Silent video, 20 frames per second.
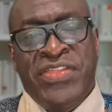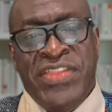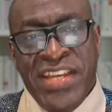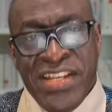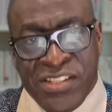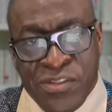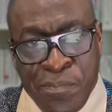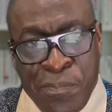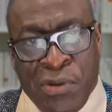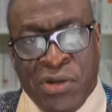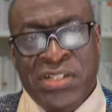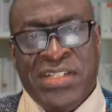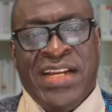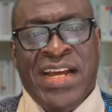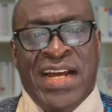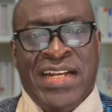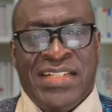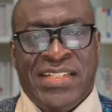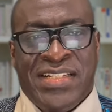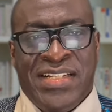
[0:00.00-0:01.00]
this
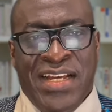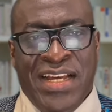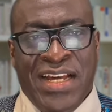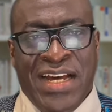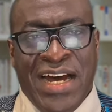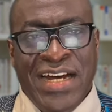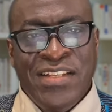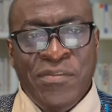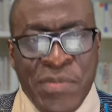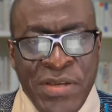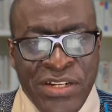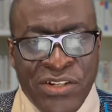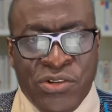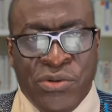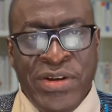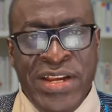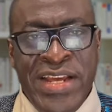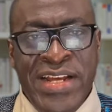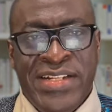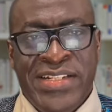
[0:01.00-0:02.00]
podcast has been
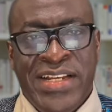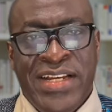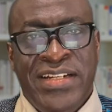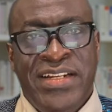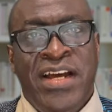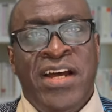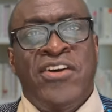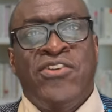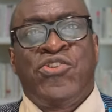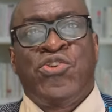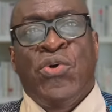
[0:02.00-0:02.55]
created